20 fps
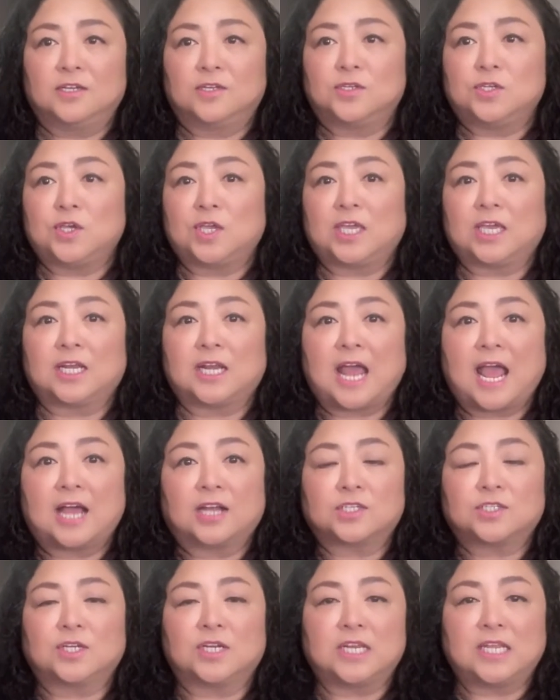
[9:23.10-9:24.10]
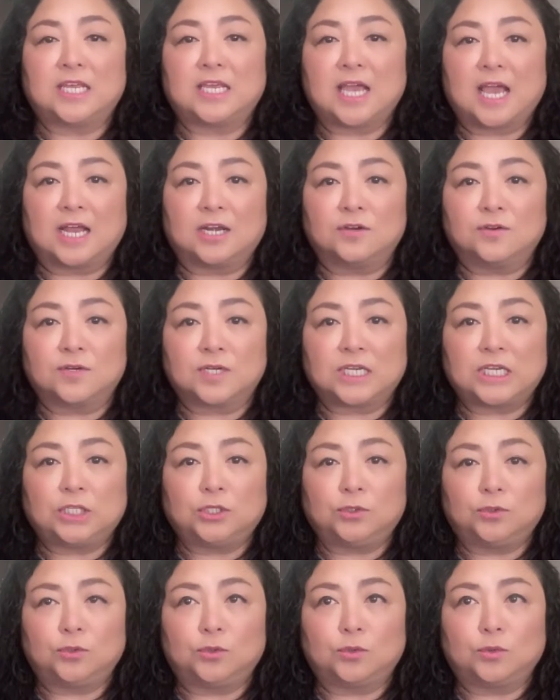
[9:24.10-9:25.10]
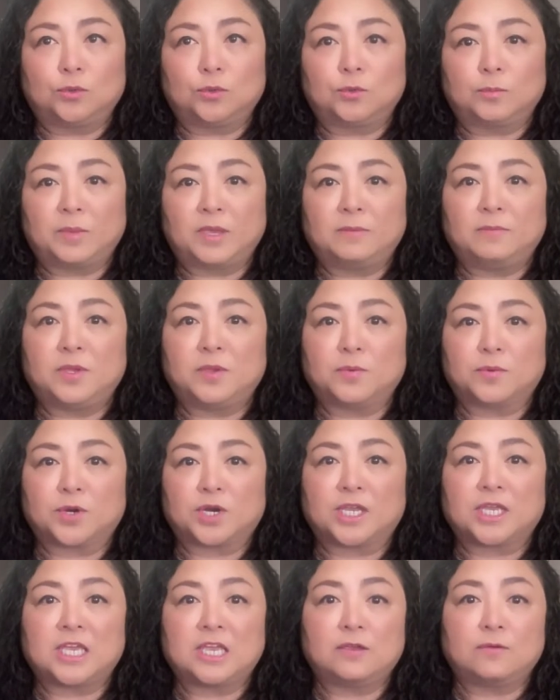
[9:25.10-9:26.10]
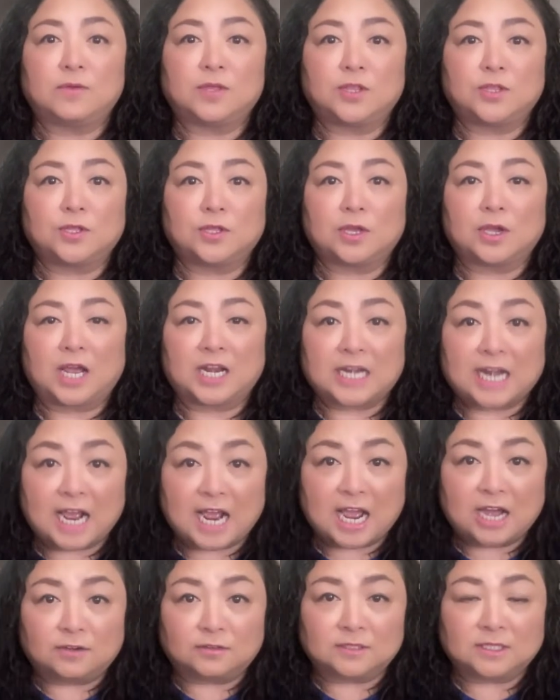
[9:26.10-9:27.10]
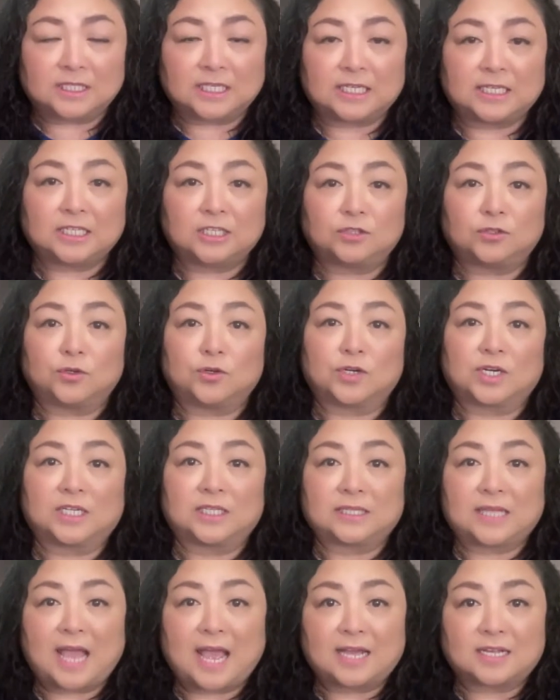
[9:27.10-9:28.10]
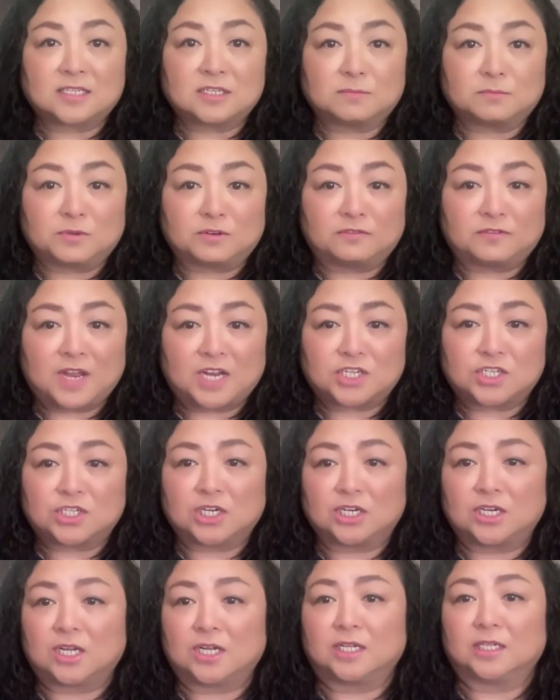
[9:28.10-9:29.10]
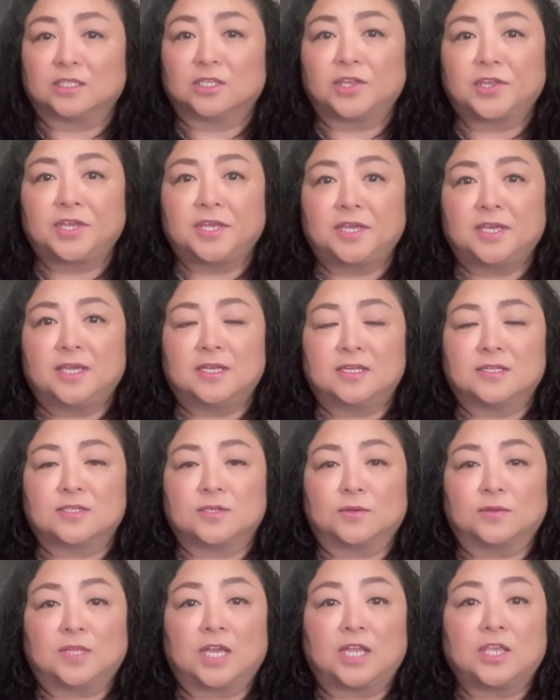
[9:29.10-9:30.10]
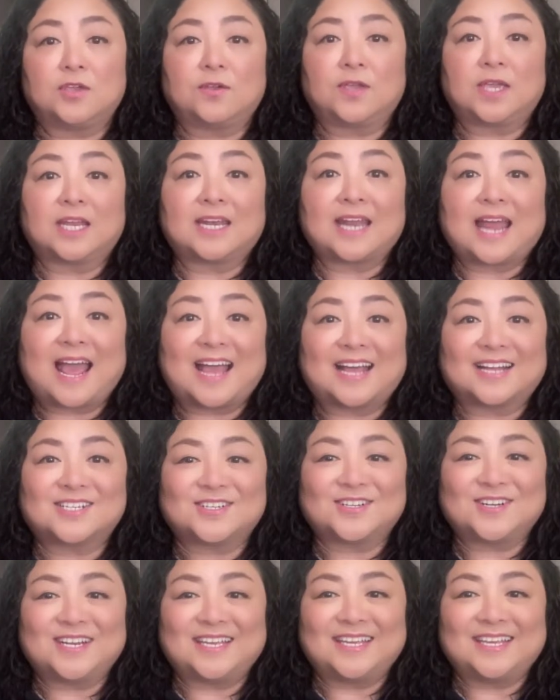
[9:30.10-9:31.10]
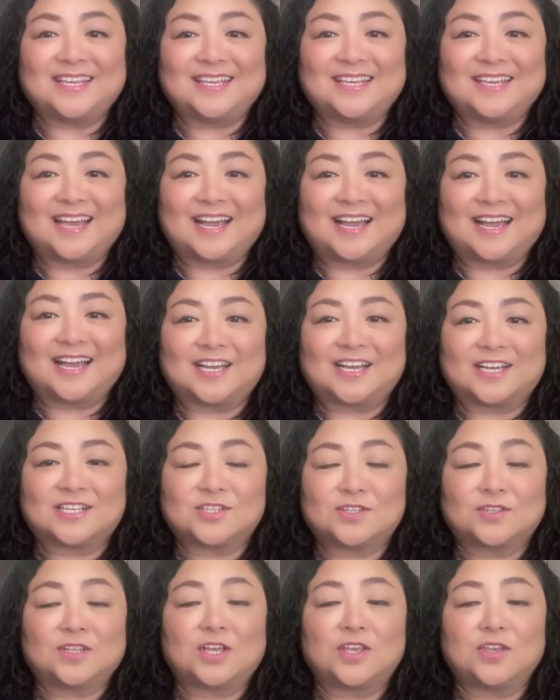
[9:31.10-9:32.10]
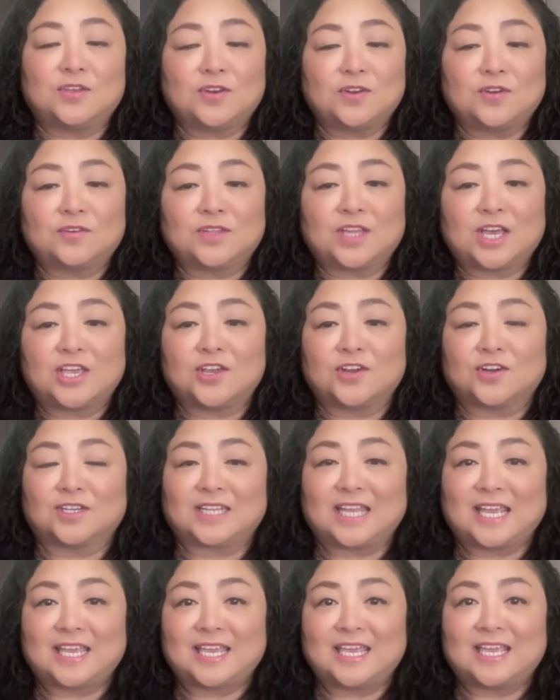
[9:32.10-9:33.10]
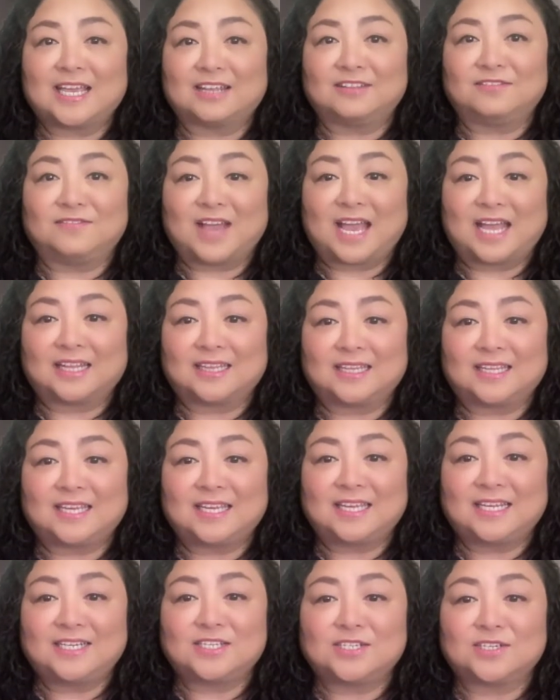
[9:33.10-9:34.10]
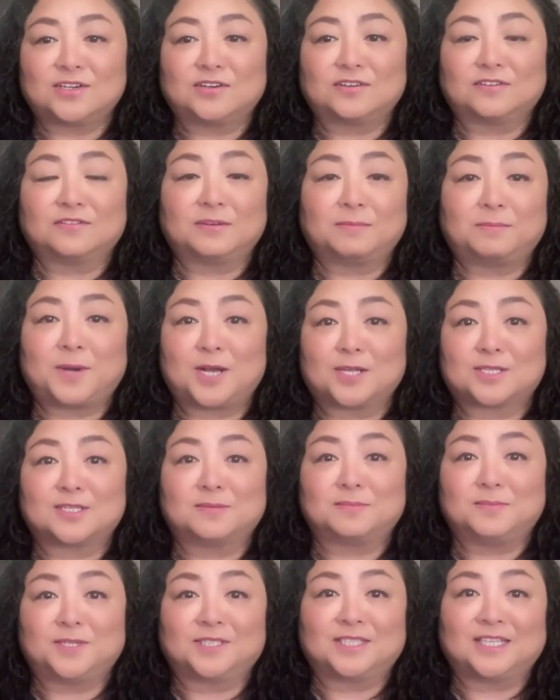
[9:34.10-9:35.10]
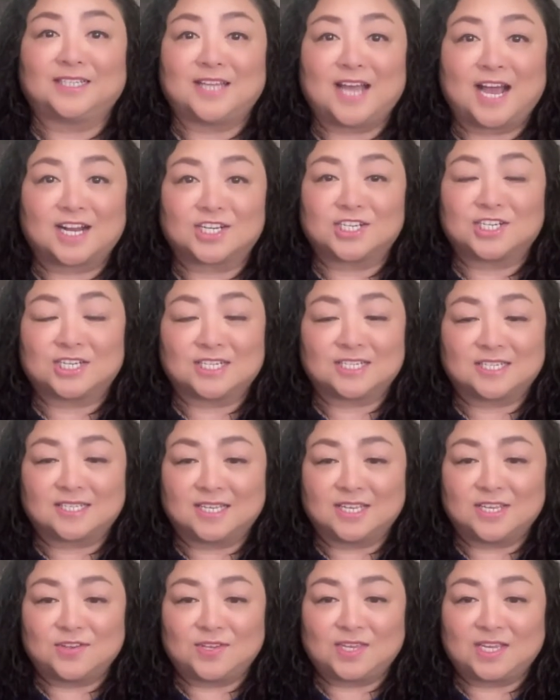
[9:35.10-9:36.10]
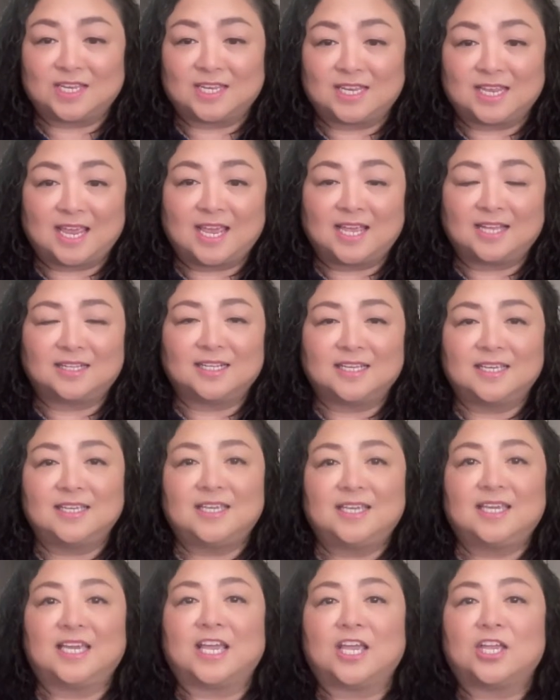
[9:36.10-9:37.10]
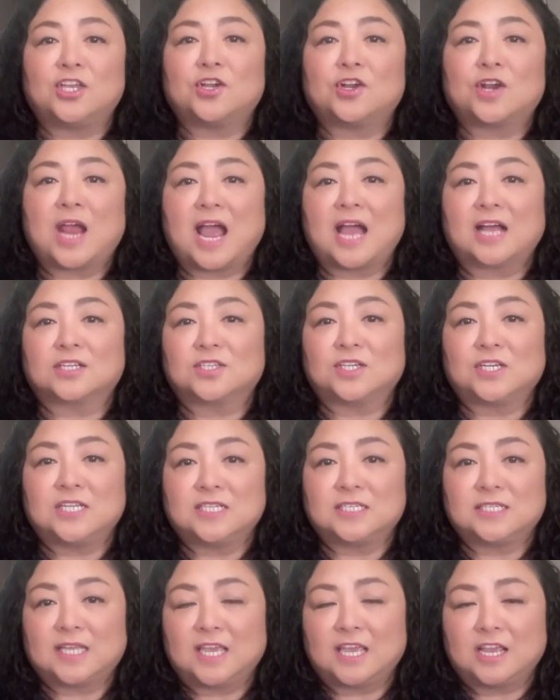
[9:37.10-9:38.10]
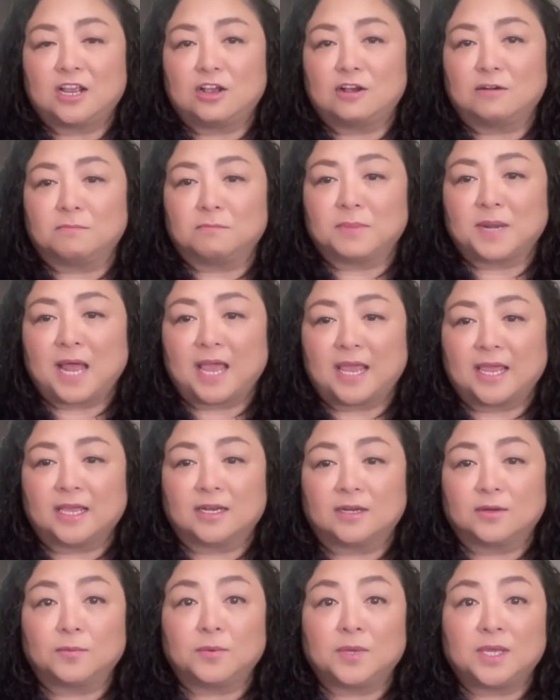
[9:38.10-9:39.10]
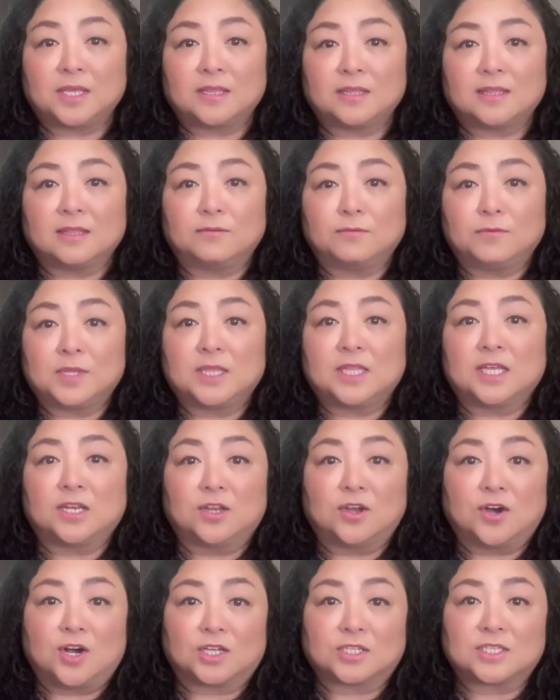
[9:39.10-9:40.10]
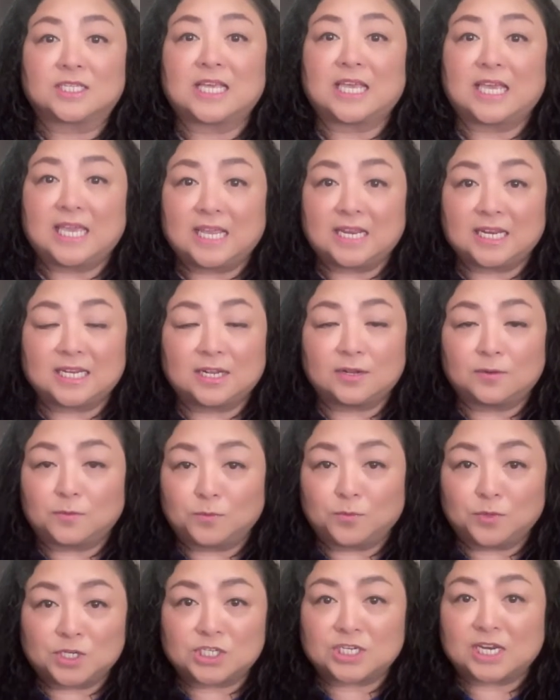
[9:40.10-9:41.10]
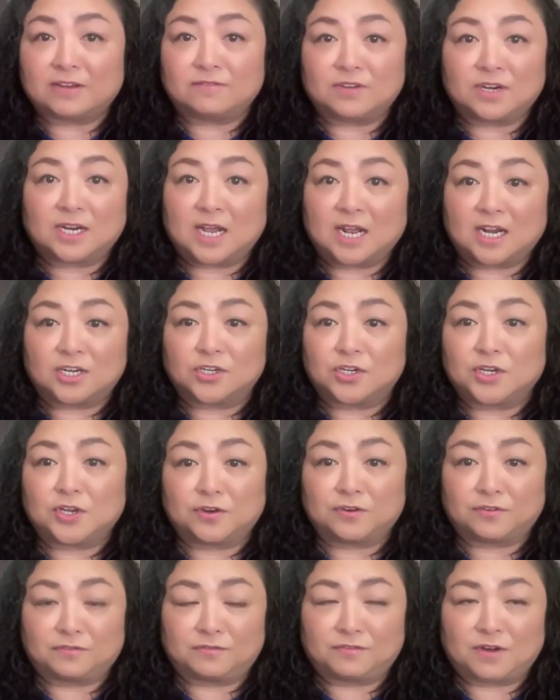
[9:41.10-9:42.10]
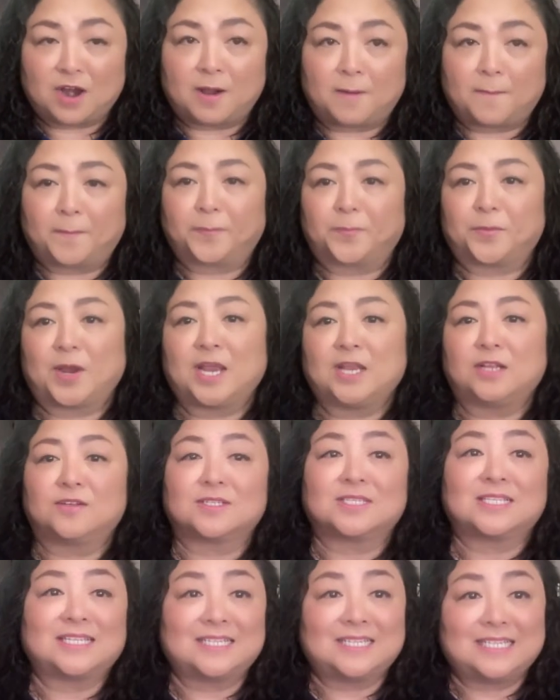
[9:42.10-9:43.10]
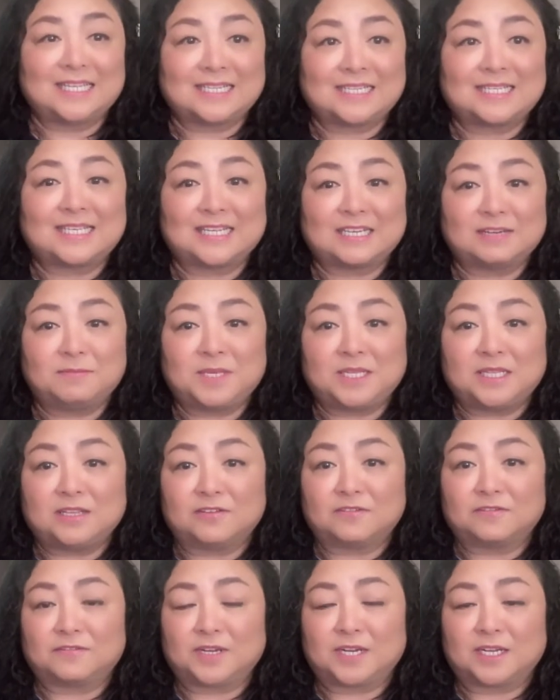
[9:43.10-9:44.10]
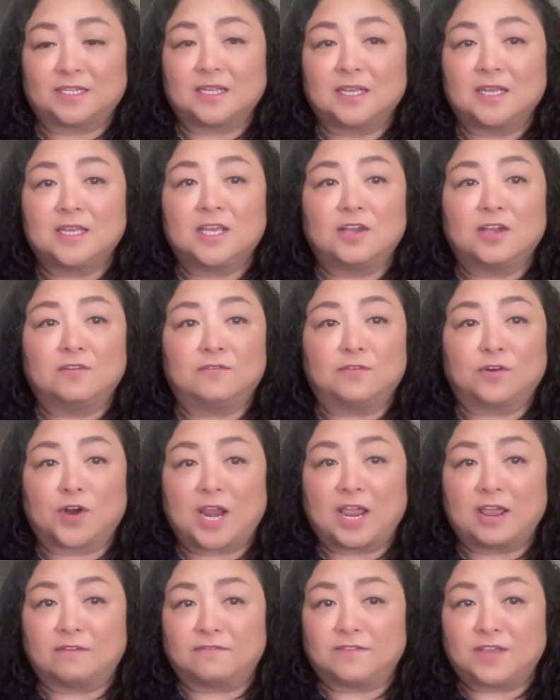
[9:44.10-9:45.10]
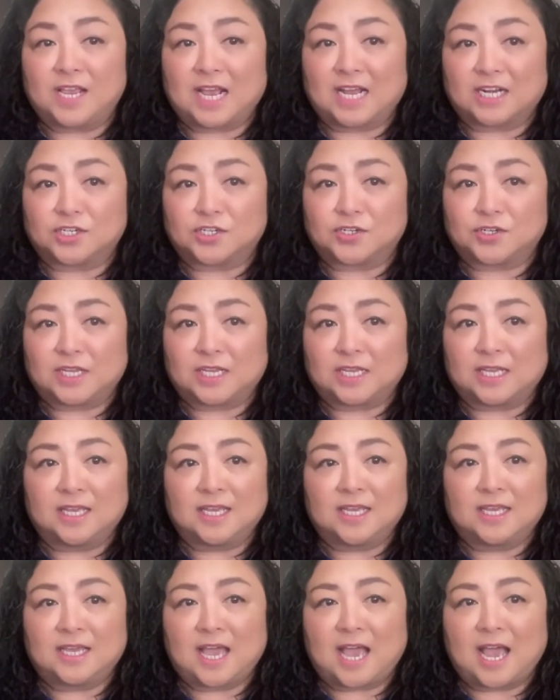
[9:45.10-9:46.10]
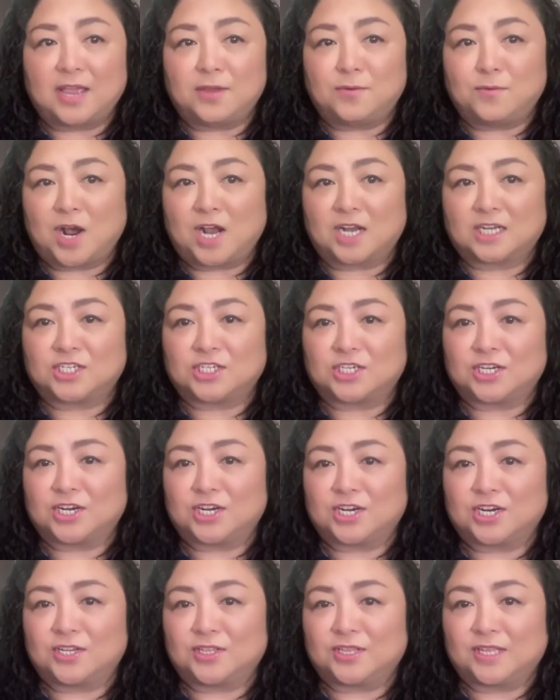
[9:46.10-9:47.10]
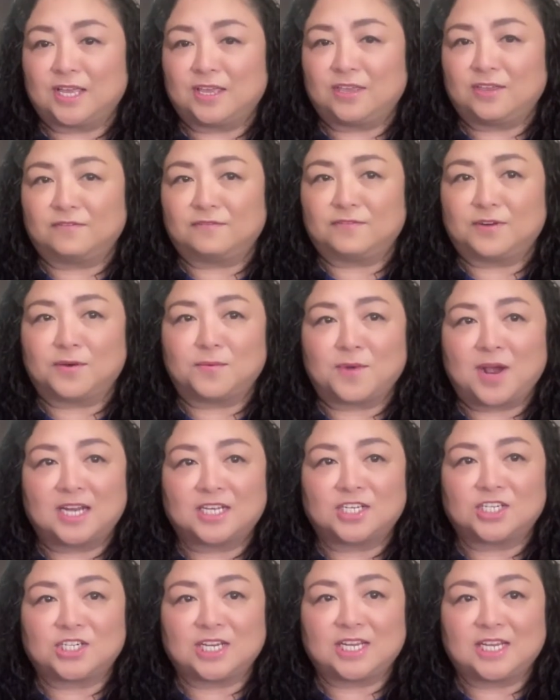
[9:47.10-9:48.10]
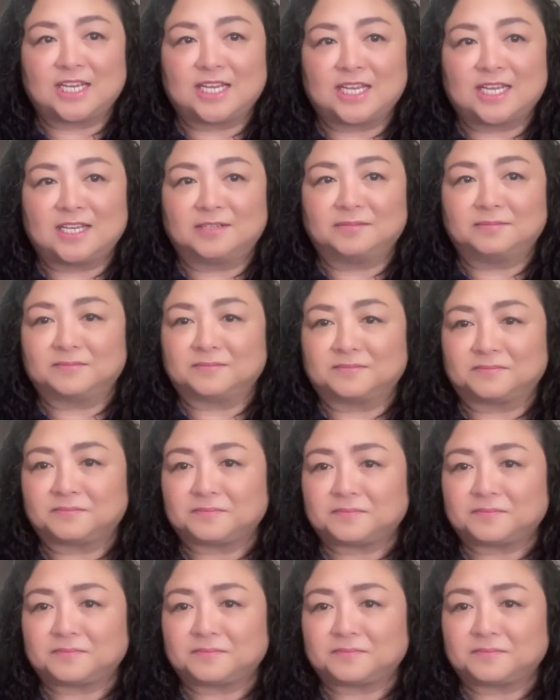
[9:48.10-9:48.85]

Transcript: You can actually look into maybe working with an accountant or a tax professional so that you can actually so that you know that you're taking advantage of the possible deductions that you can get, and you're actually staying compliant with the laws in whichever country you're from, right? Because it's going to be different for every country. Hi, watcher, thank you for watching.